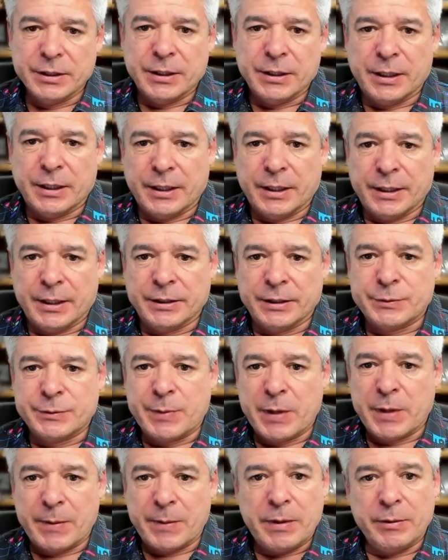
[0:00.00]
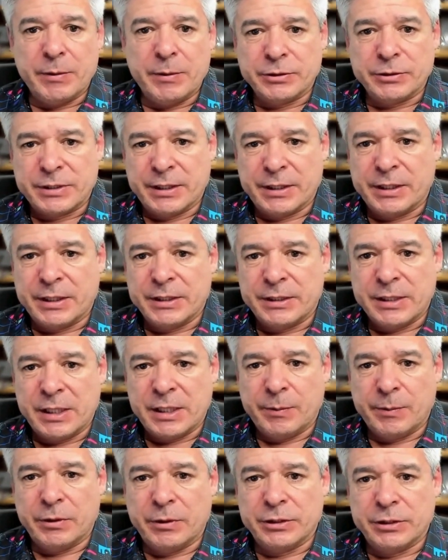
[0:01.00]
Spam emails can contain
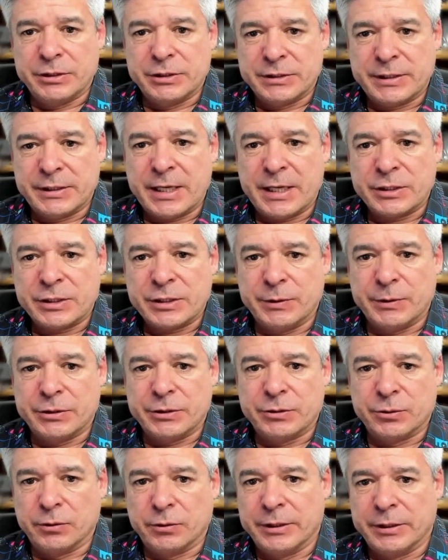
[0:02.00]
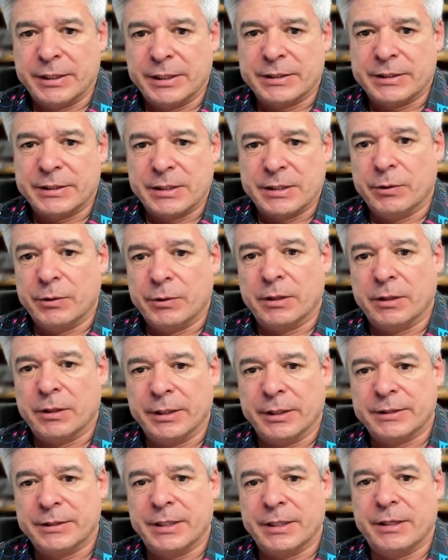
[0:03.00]
malicious attachments or links that, when
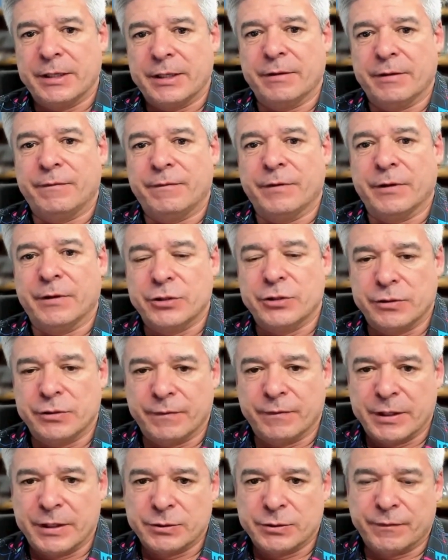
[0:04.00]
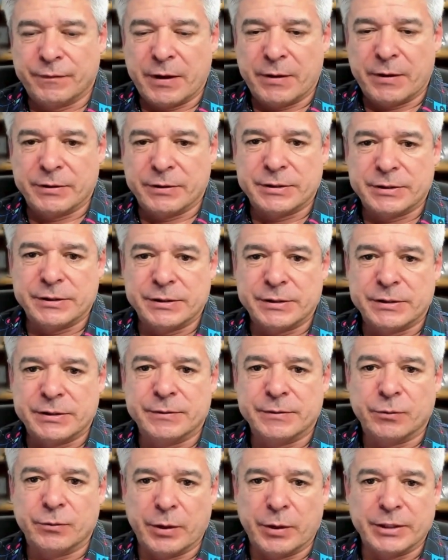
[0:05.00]
clicked, they can infect your device with viruses,
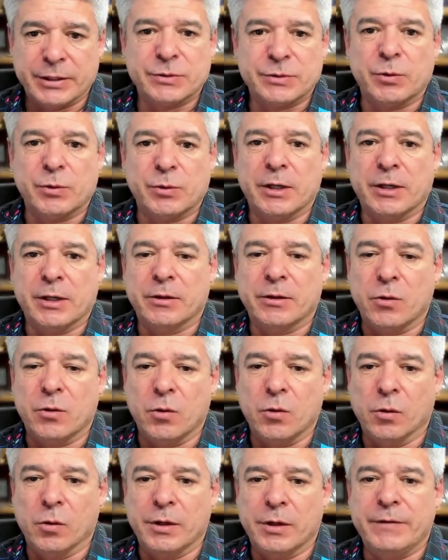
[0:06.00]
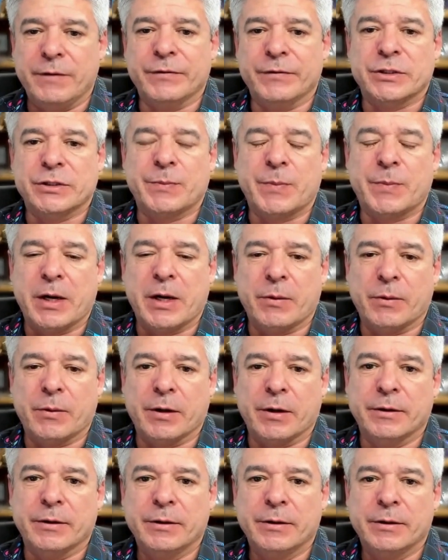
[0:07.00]
ransomware, or even
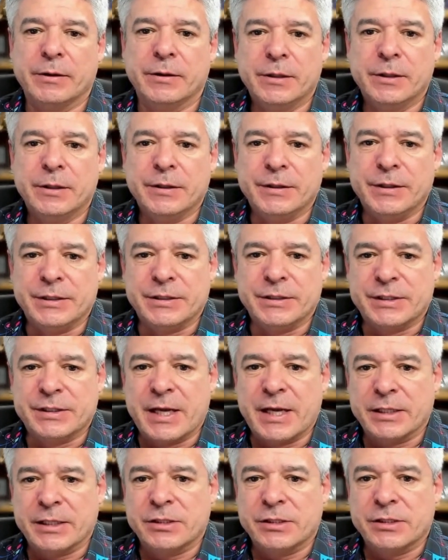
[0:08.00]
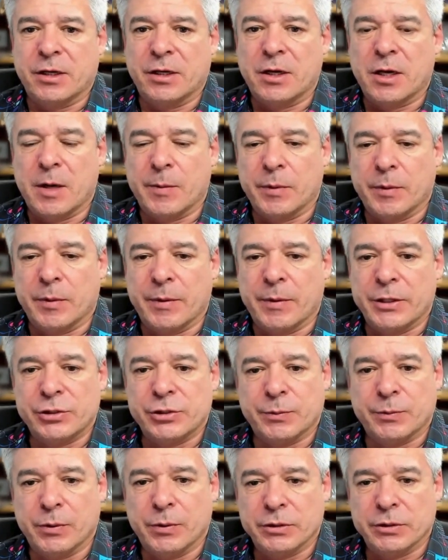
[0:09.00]
spyware. These attacks can compromise
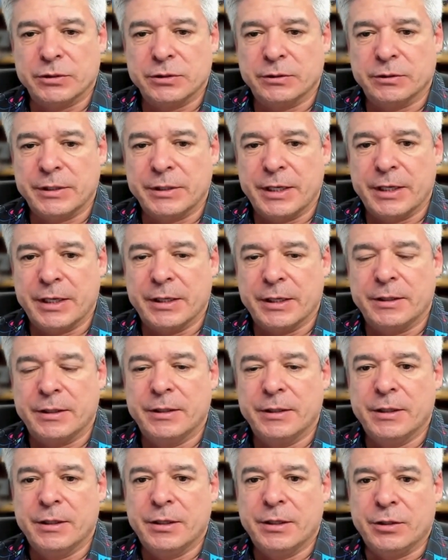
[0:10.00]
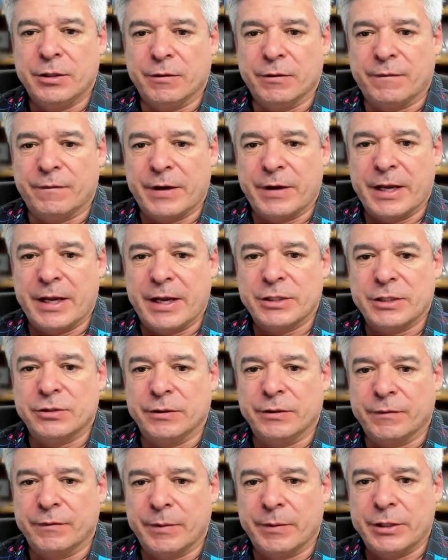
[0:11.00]
your personal data, your financial
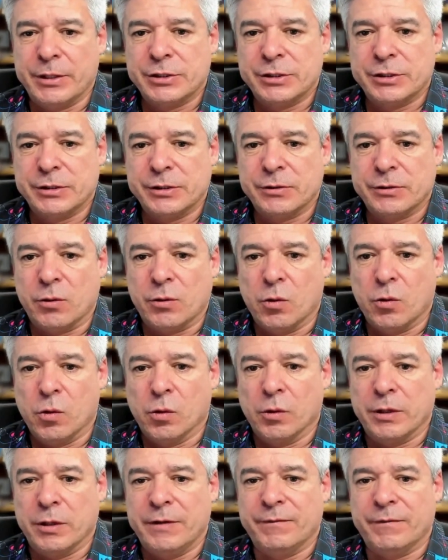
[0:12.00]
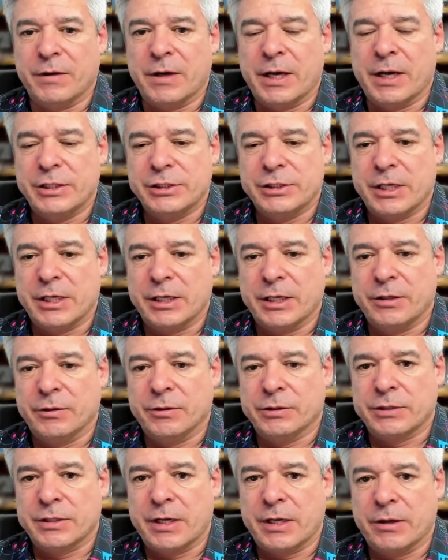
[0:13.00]
information, or even hijack your
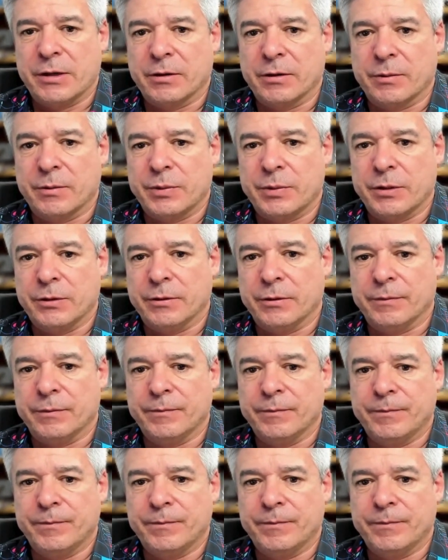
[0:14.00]
entire computer.